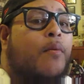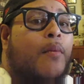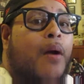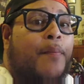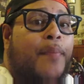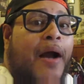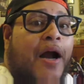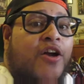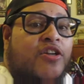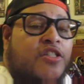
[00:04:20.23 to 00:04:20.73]
My
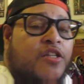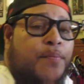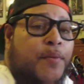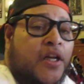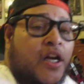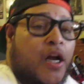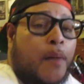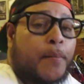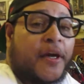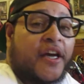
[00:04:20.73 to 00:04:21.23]
parents have
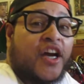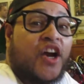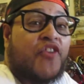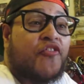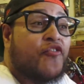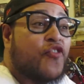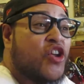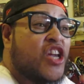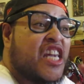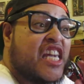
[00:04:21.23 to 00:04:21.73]
been coming here
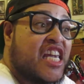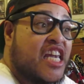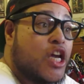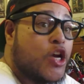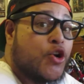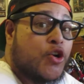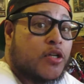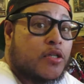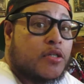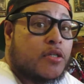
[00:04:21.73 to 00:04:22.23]
for
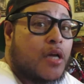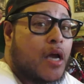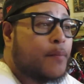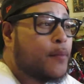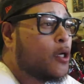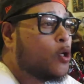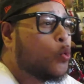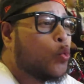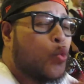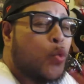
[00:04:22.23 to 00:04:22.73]
years. I
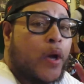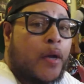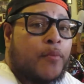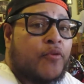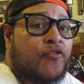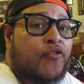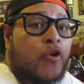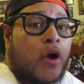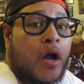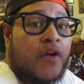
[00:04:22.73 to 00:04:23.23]
mean, way
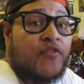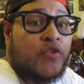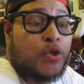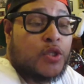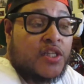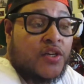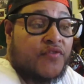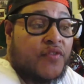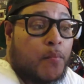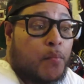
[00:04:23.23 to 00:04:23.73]
before I
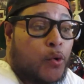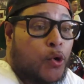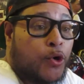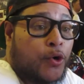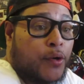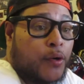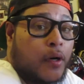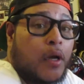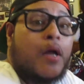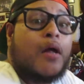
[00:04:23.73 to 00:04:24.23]
was even
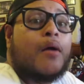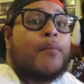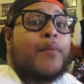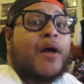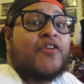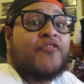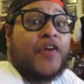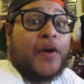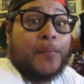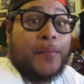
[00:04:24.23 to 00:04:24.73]
born.
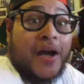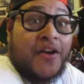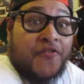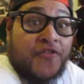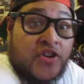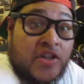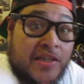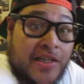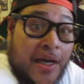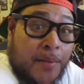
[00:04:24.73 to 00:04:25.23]
Matter of fact, my
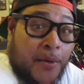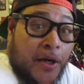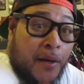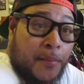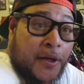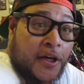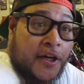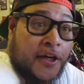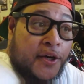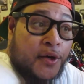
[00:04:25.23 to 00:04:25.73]
first time
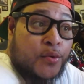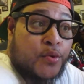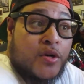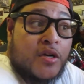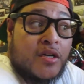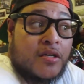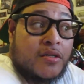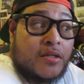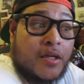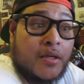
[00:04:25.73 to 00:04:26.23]
coming here
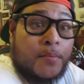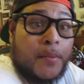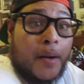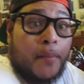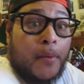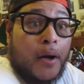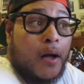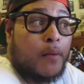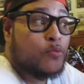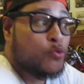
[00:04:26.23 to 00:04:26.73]
was in my
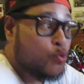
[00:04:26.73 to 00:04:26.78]
mom's